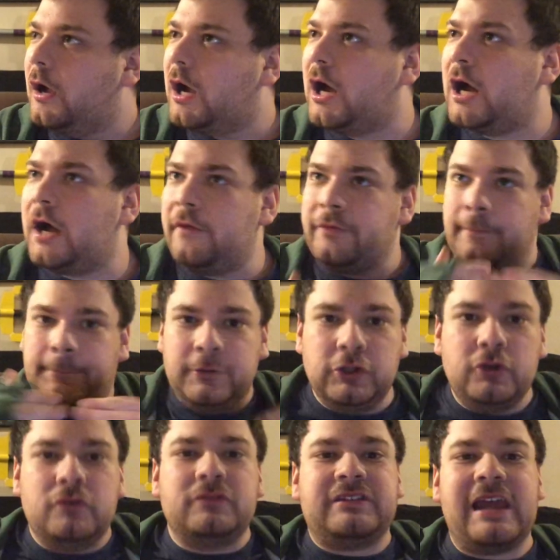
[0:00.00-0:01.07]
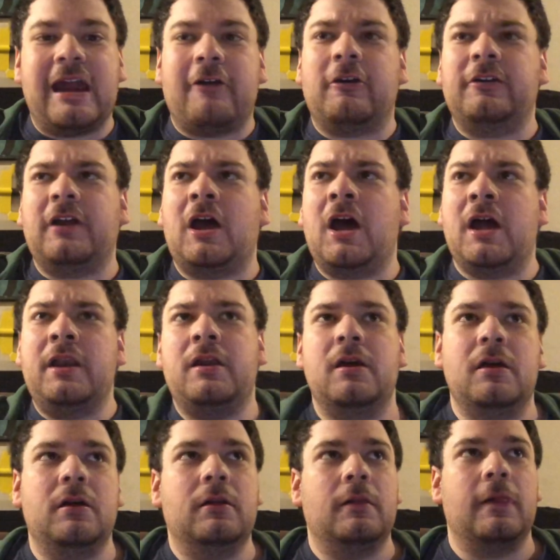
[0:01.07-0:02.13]
The blue Pterodon
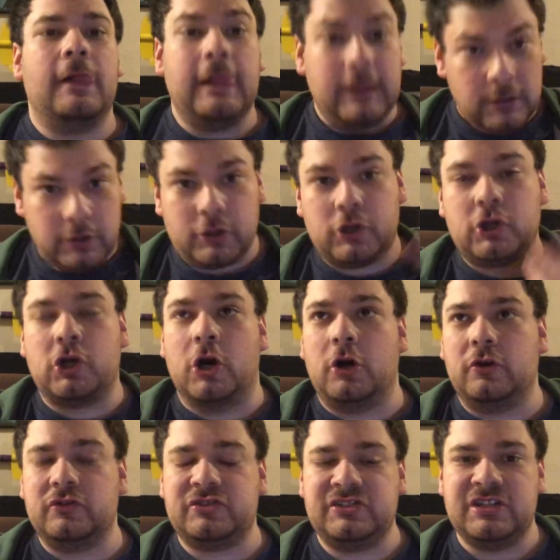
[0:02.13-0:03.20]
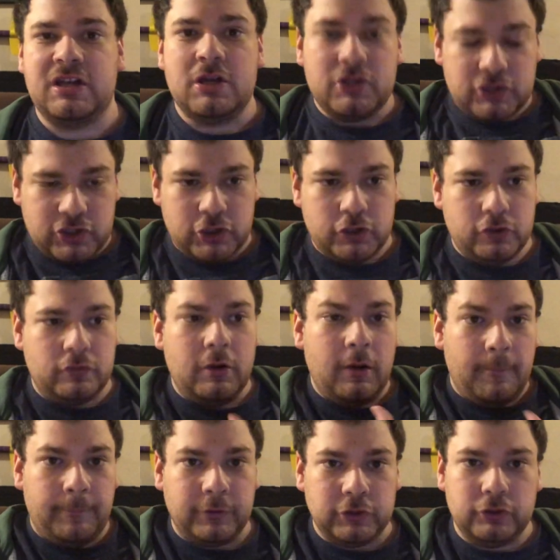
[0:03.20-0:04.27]
goes to
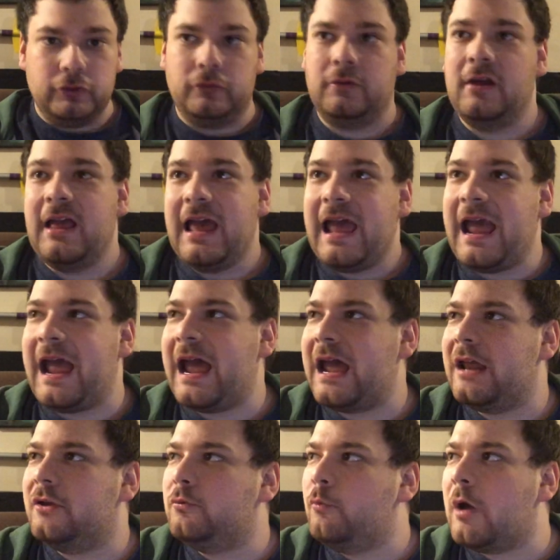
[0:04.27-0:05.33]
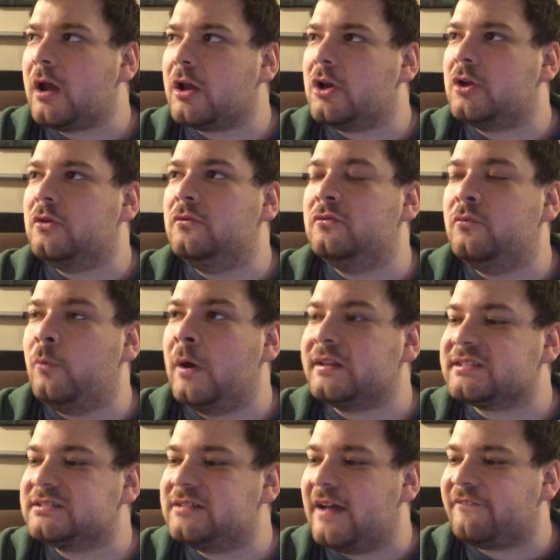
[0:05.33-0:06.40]
blue. And
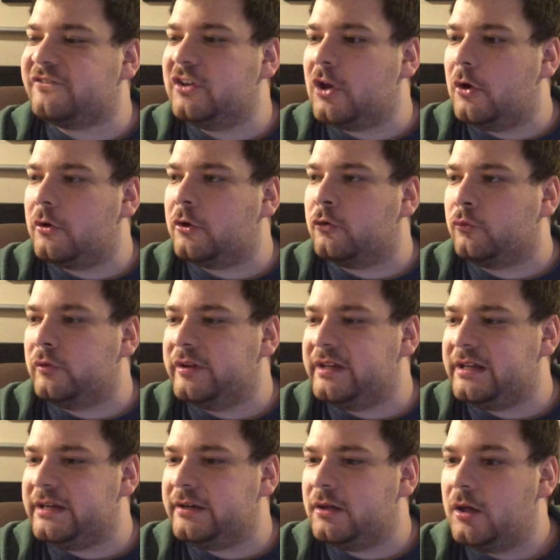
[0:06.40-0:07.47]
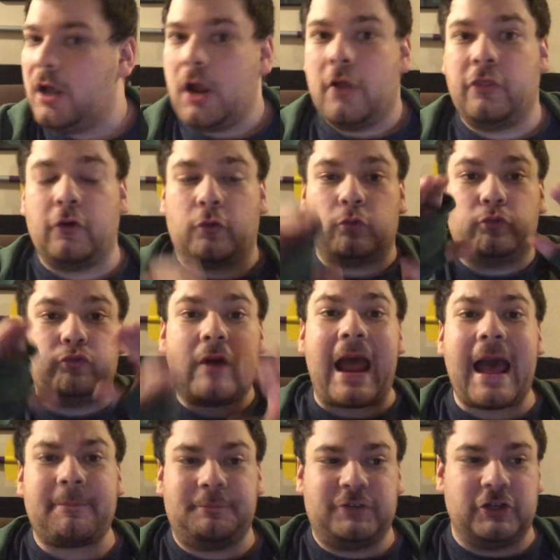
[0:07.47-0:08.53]
what's left to go to green? The
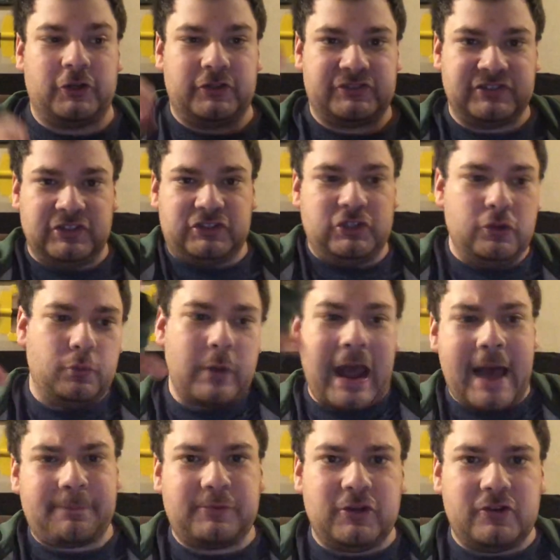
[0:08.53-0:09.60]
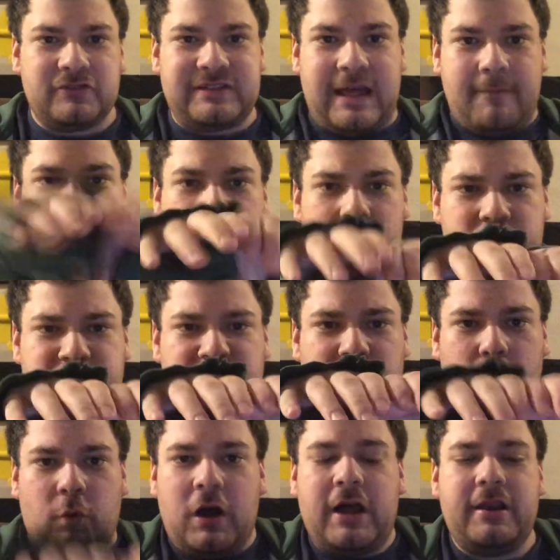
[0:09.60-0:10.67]
Raptors. The 2 Raptors that merge into
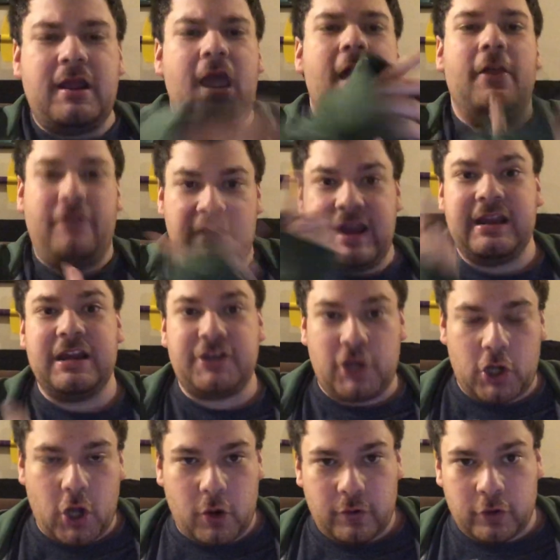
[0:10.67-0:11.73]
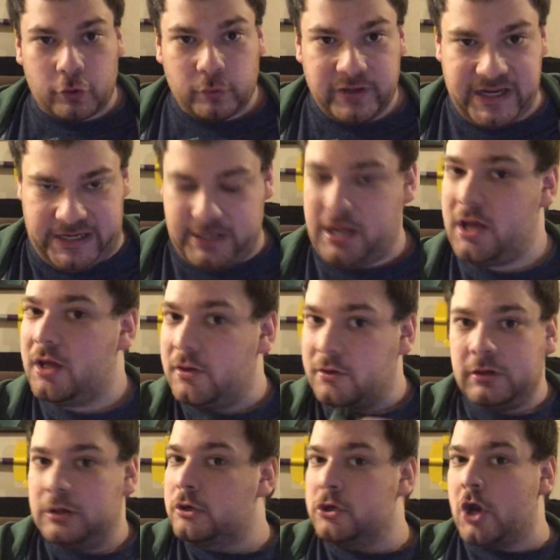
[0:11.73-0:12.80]
one, they need to go to green.
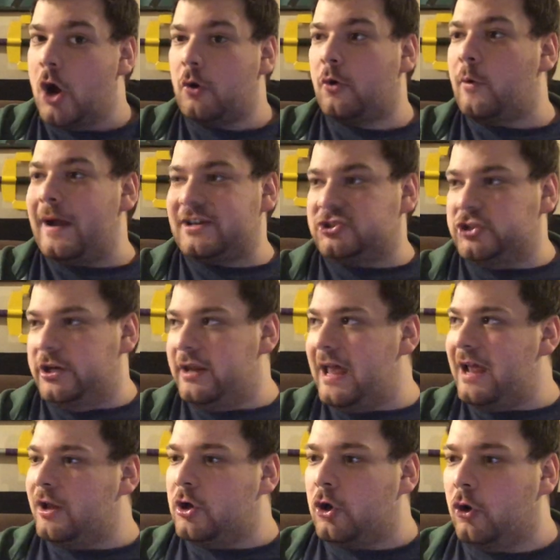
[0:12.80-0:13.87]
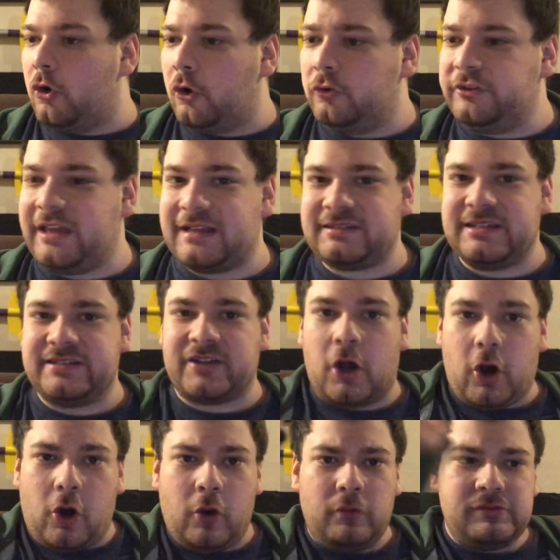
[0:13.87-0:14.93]
No question. And Gold gets his
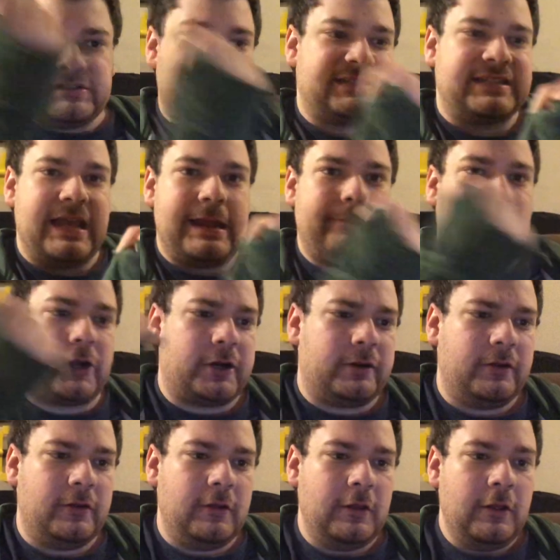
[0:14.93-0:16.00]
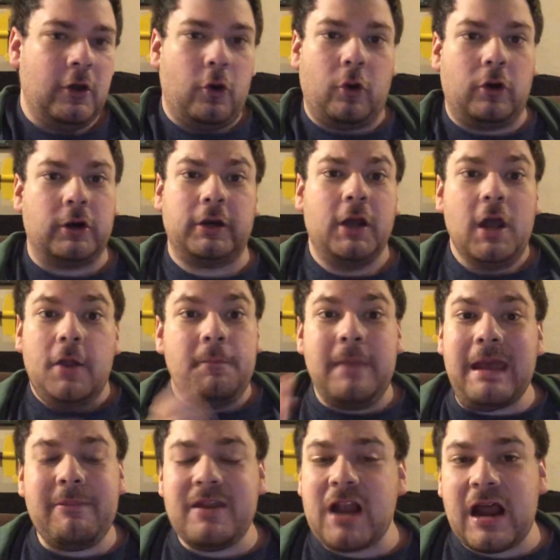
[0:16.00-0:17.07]
own saber, or
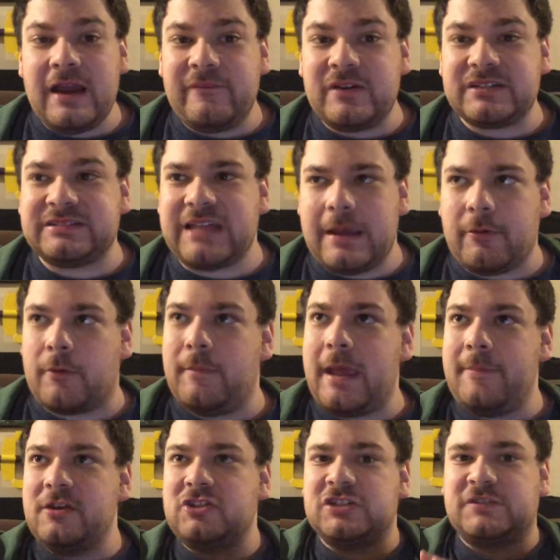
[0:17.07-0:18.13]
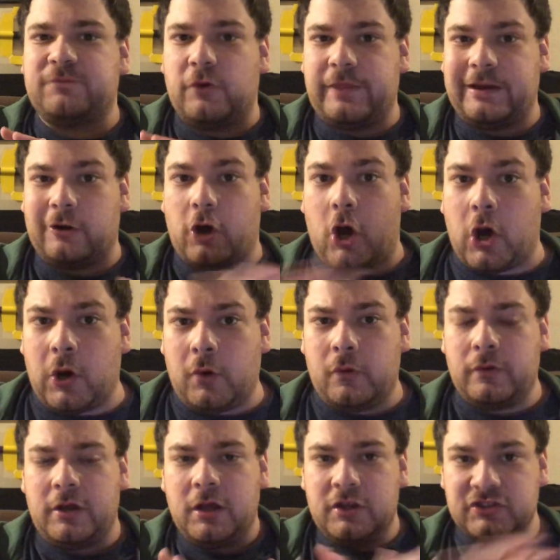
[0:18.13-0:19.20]
maybe not even a saber, maybe just for their
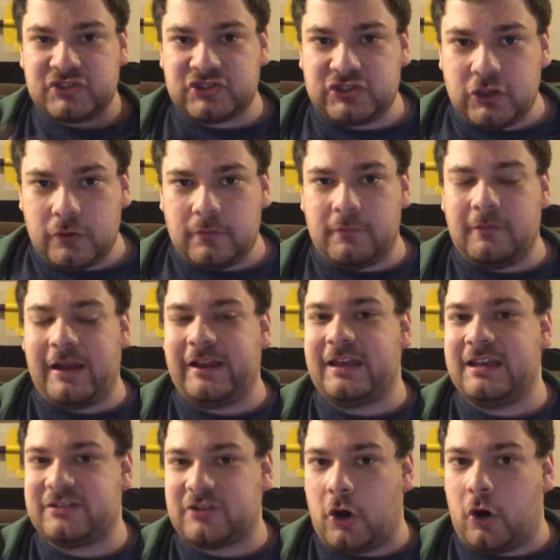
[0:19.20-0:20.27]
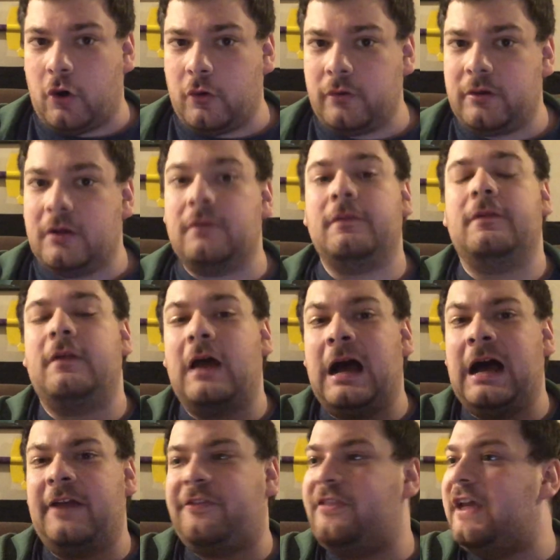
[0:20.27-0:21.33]
own suit, like his own
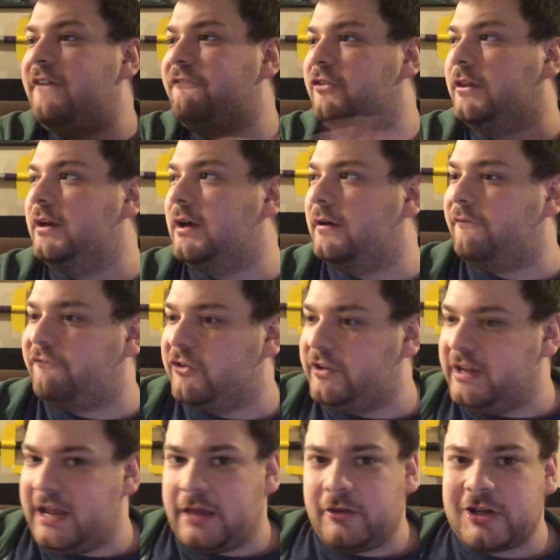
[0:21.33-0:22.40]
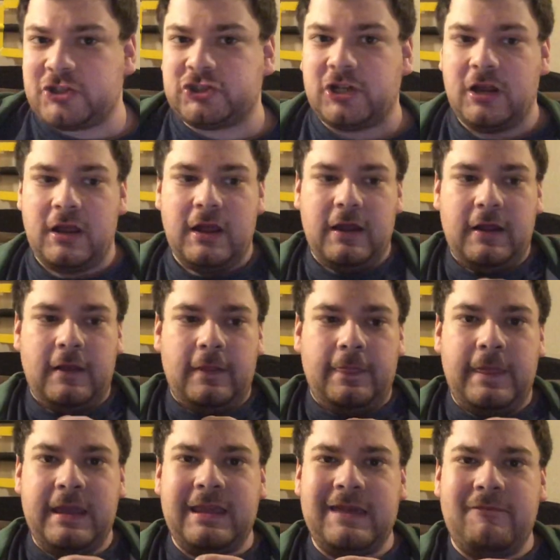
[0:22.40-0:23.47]
thing for the English.
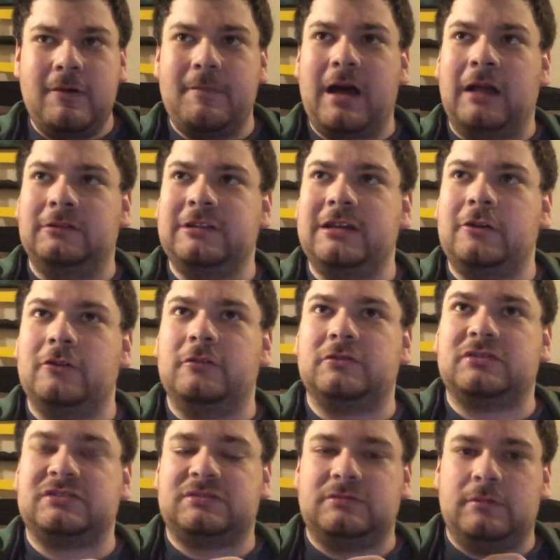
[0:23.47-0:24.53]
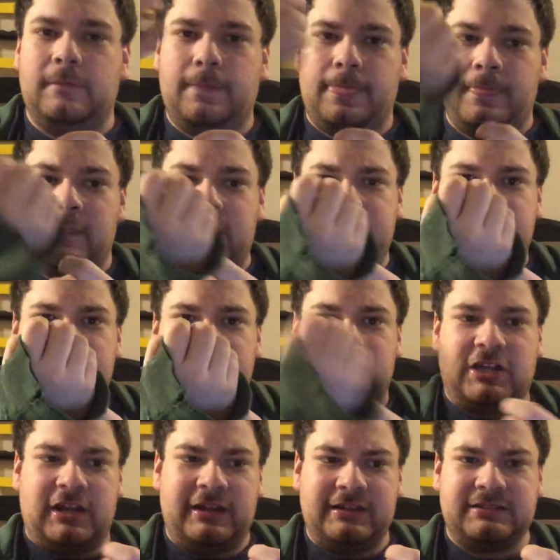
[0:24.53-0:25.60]
They give him a little, like he
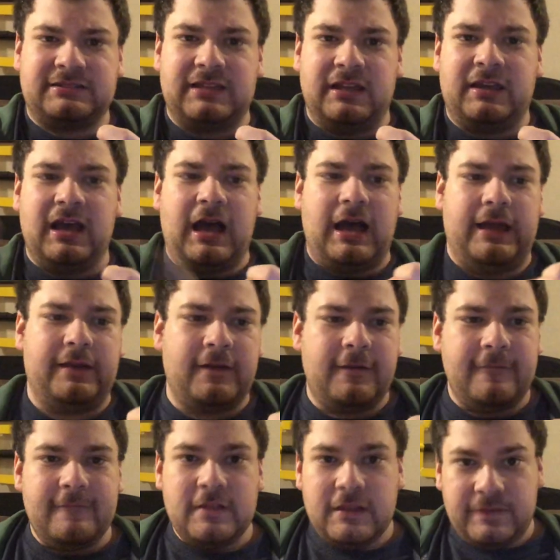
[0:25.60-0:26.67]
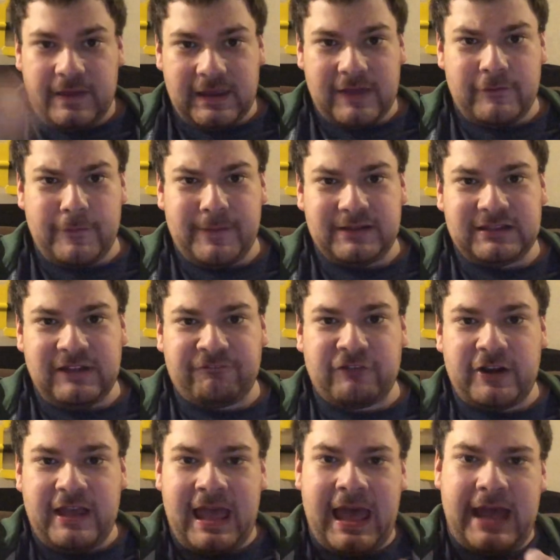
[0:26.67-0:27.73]
takes the gun, they give him a
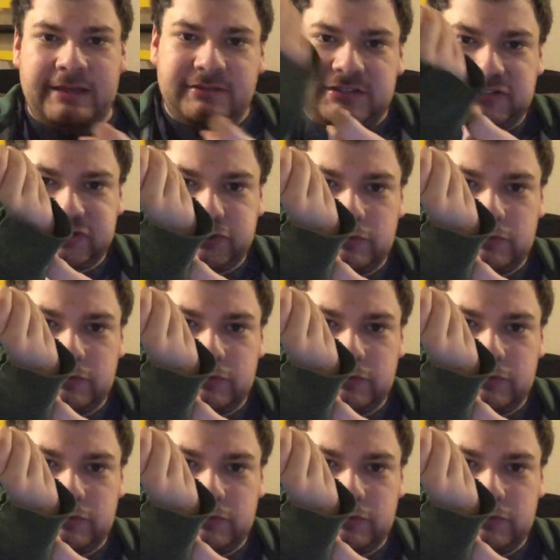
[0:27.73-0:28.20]
different head.